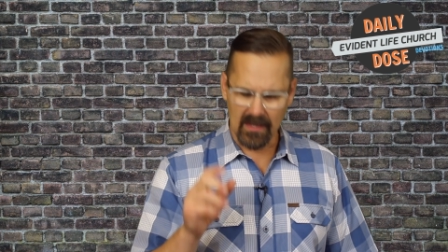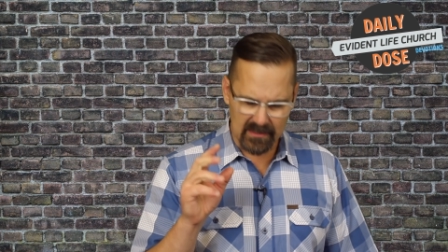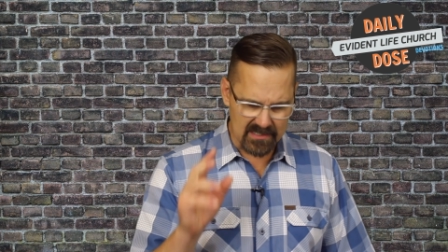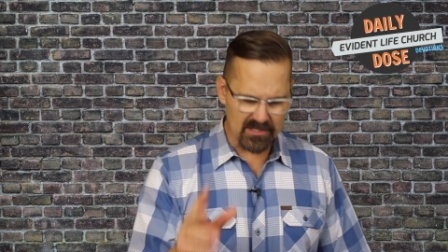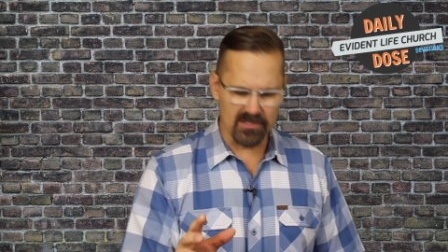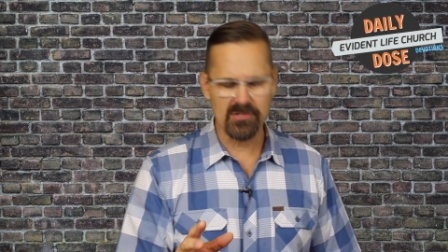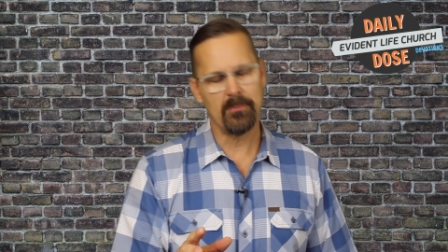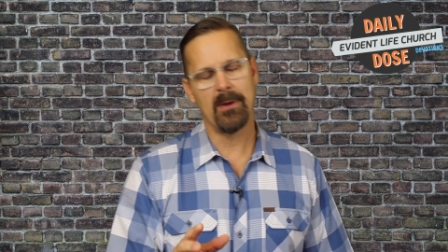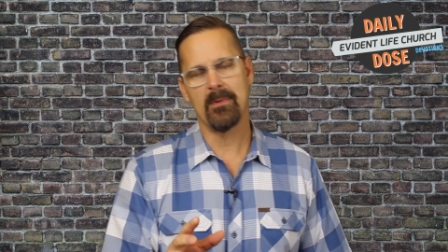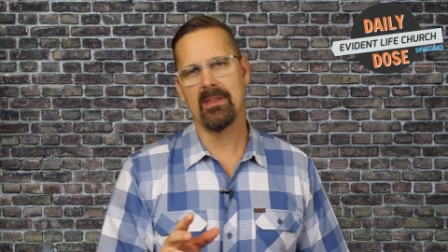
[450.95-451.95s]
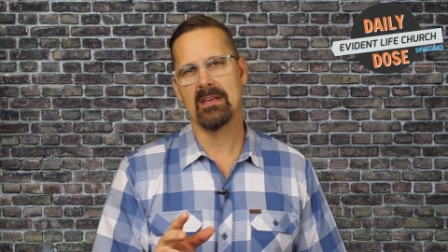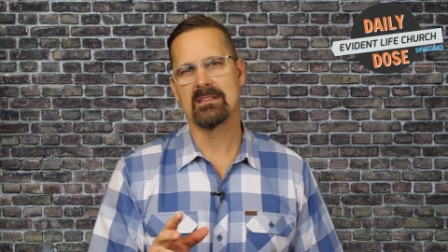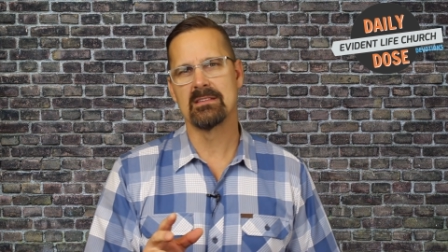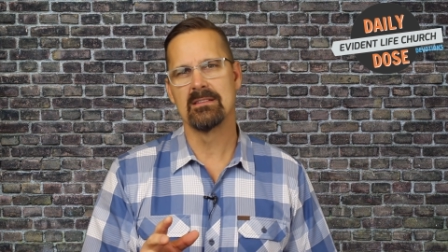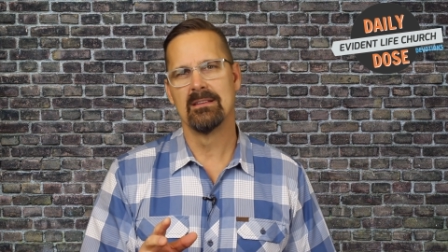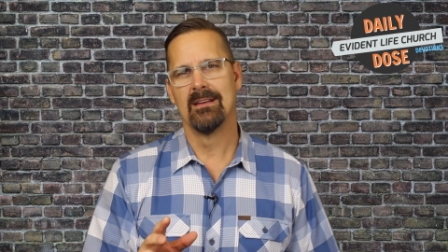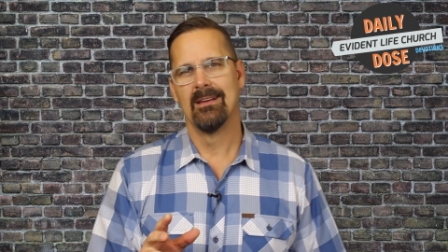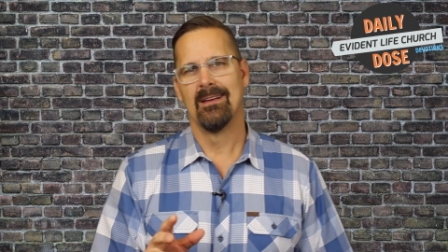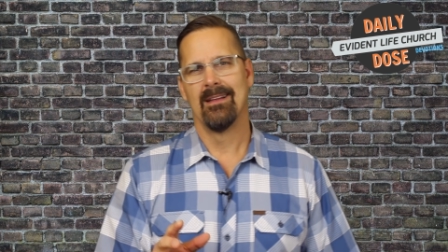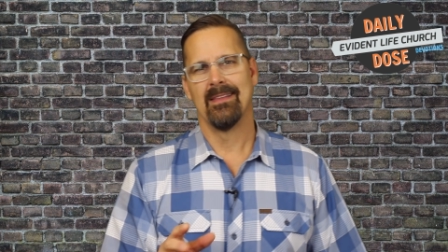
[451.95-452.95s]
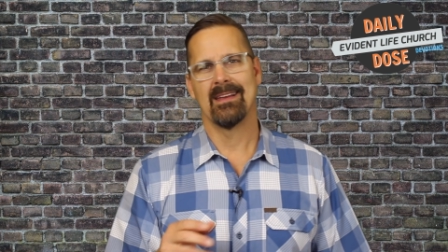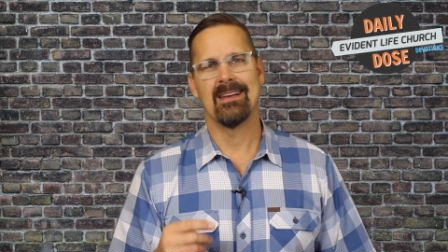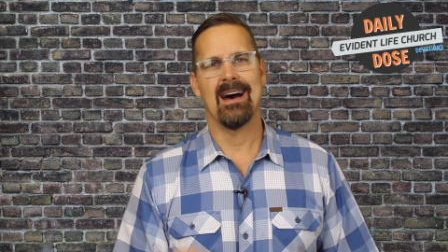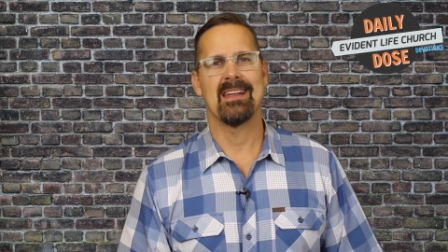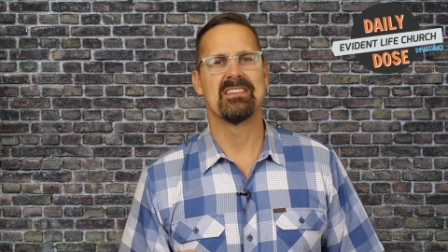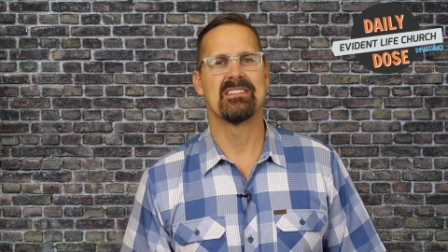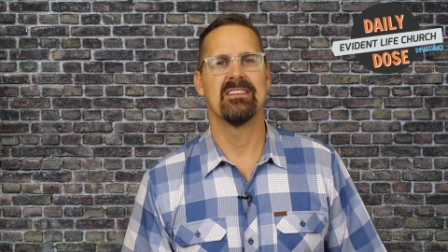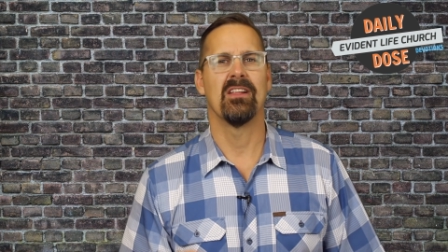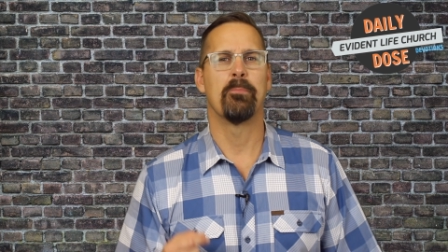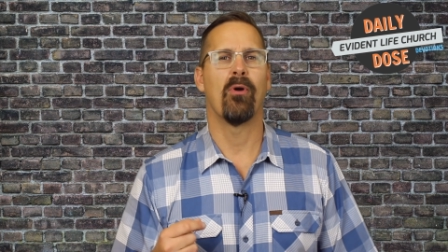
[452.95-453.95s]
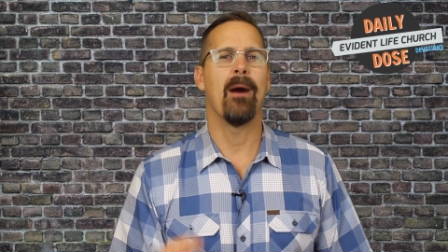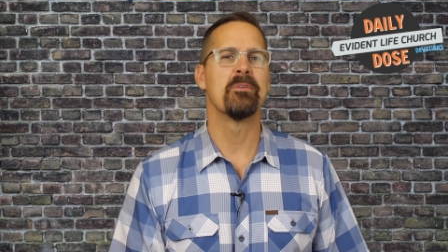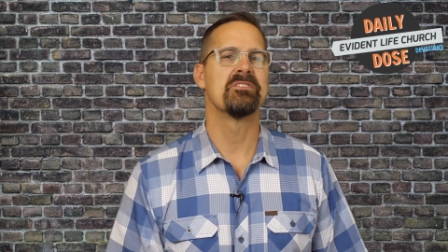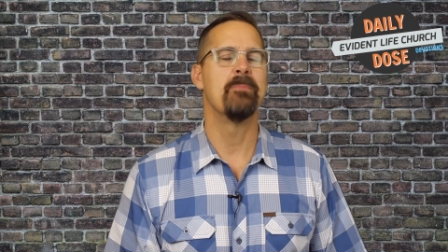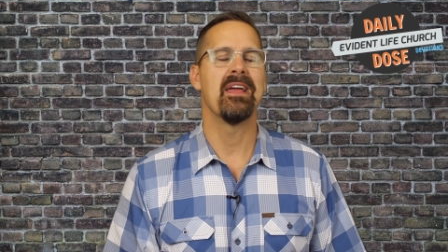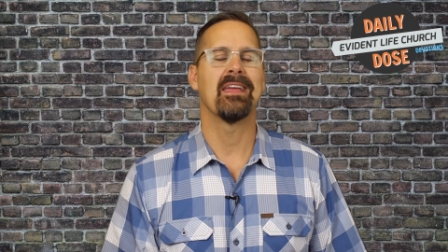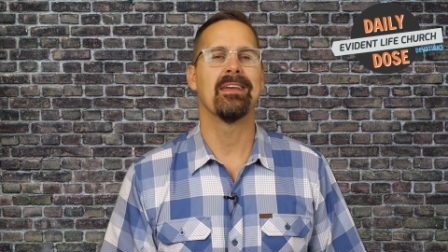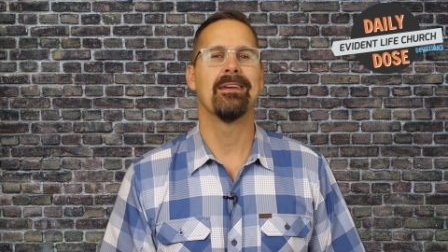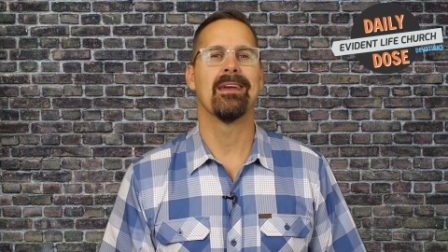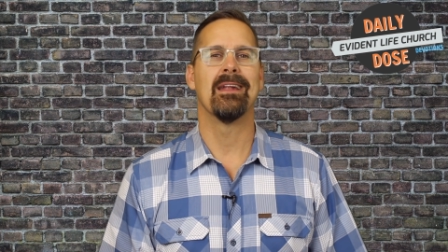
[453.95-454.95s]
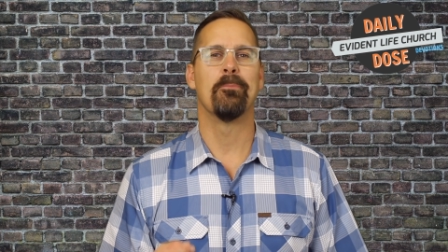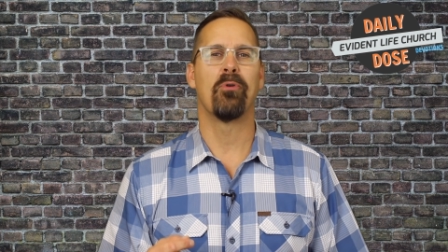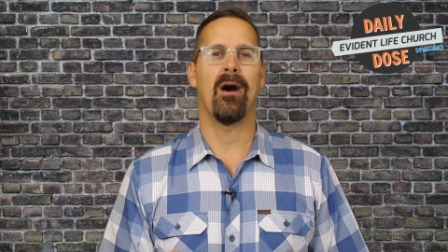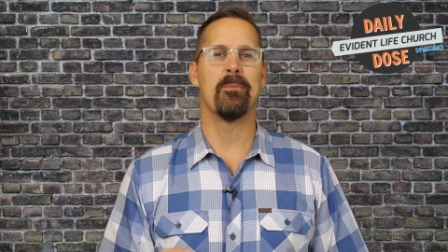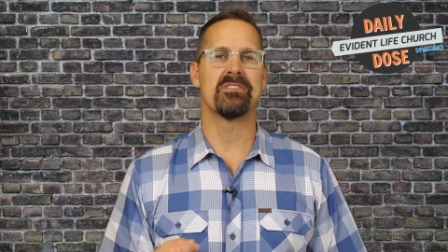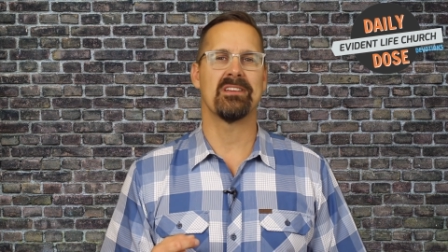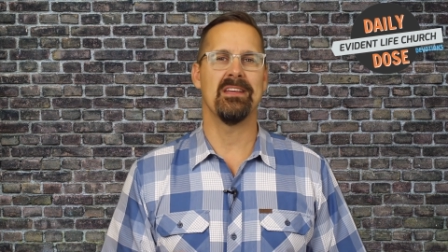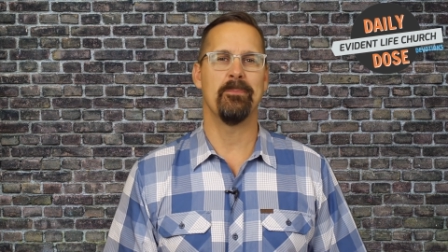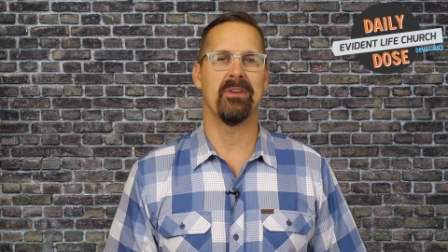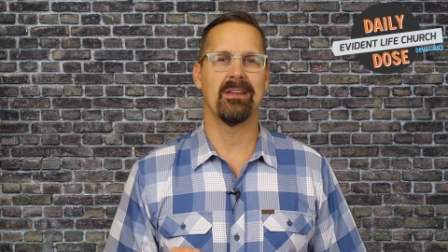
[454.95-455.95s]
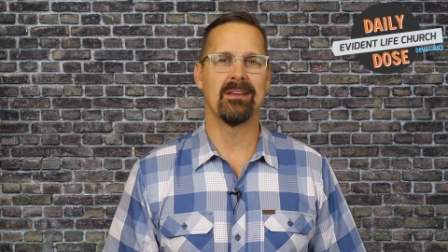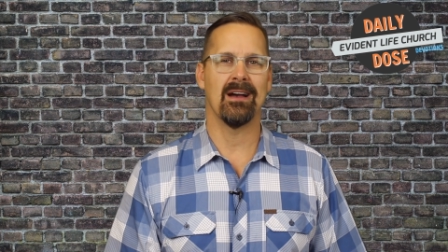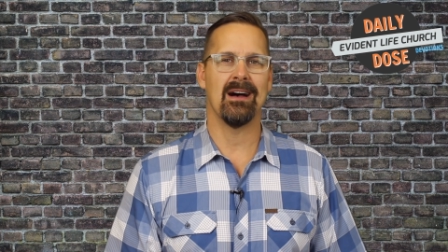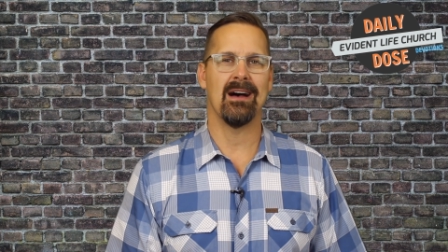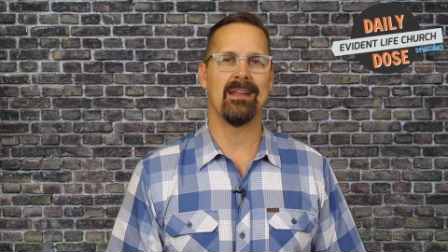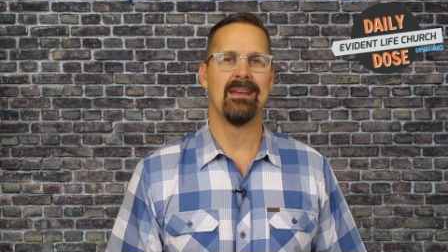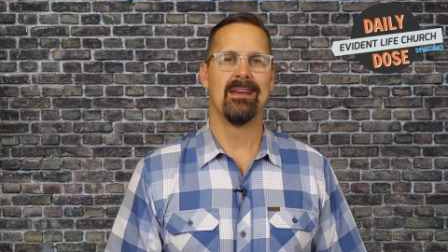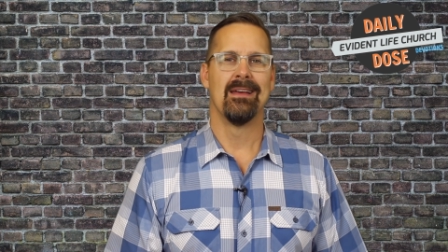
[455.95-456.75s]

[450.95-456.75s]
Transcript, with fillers: And let's also remember this that God is still a promise making and a promise keeping God.